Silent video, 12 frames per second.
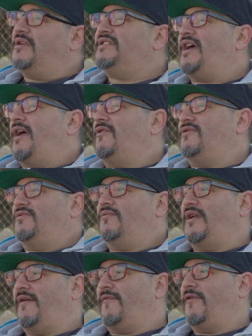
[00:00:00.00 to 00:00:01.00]
Sanders or
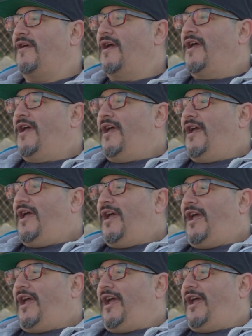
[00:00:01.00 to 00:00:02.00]
whatever.
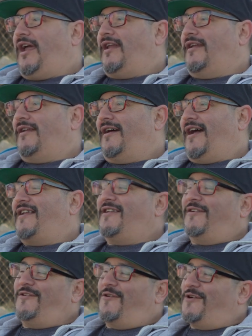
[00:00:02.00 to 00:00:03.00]
And I
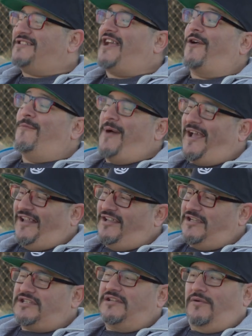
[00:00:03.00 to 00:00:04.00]
noticed, I go back and
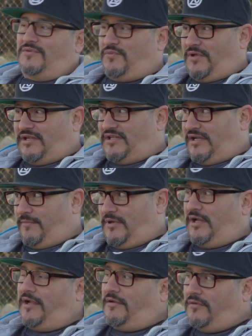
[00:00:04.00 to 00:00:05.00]
listen, I was really timid,
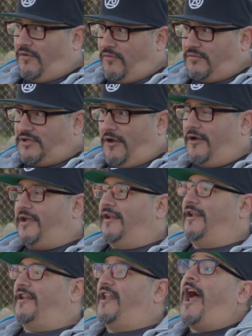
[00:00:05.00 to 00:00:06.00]
like low talking,
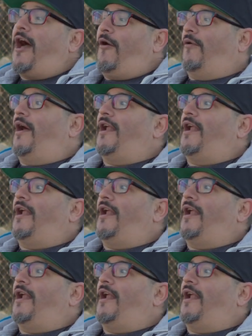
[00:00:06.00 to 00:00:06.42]
and now I